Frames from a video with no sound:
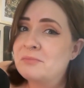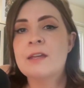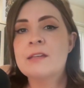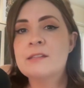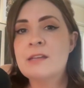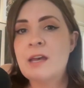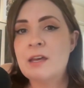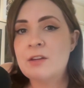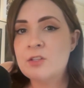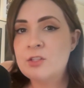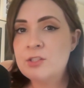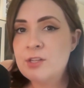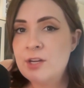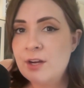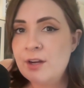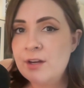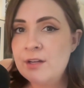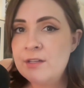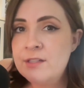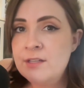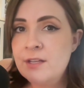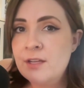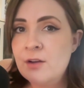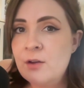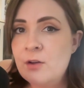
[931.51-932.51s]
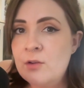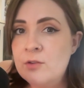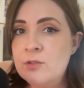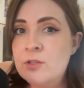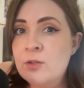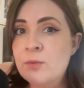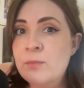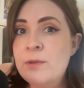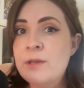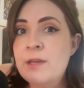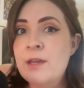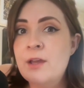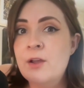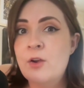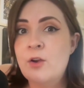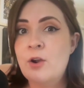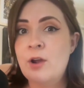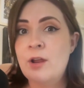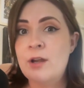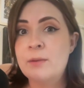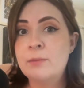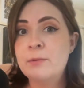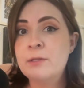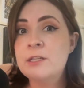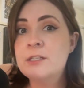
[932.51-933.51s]
Sagittarius can also be
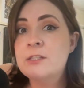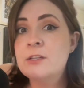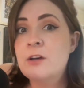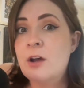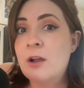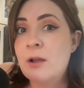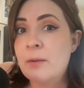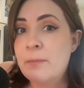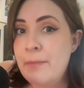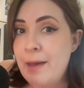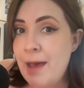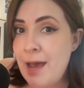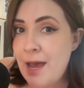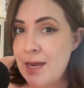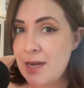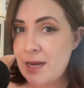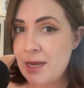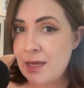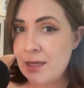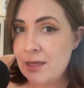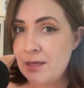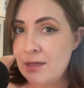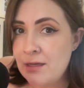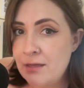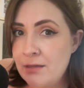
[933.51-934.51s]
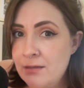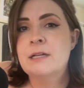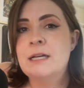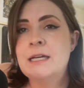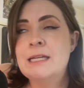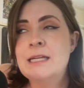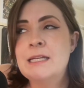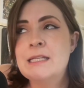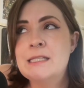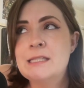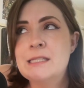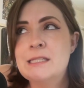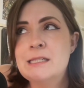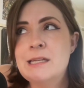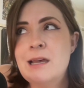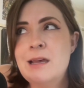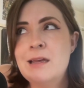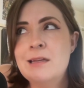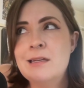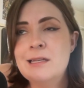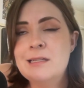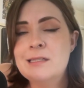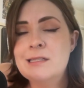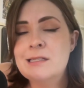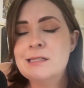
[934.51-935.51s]
incredibly dogmatic, and it's
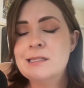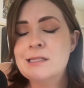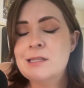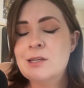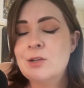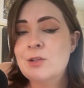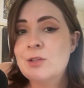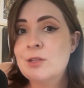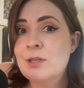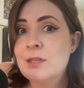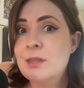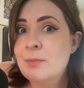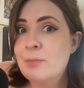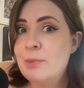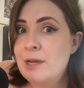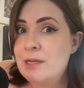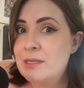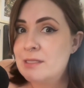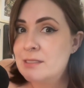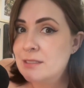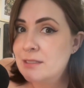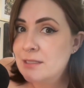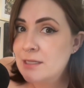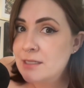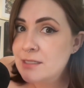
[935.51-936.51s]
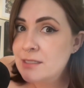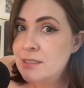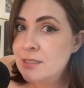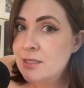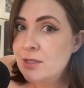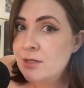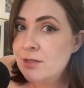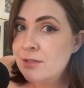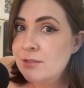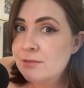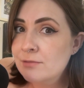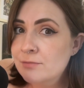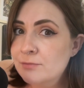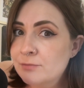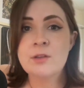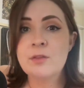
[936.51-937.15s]
not necessarily the best listener.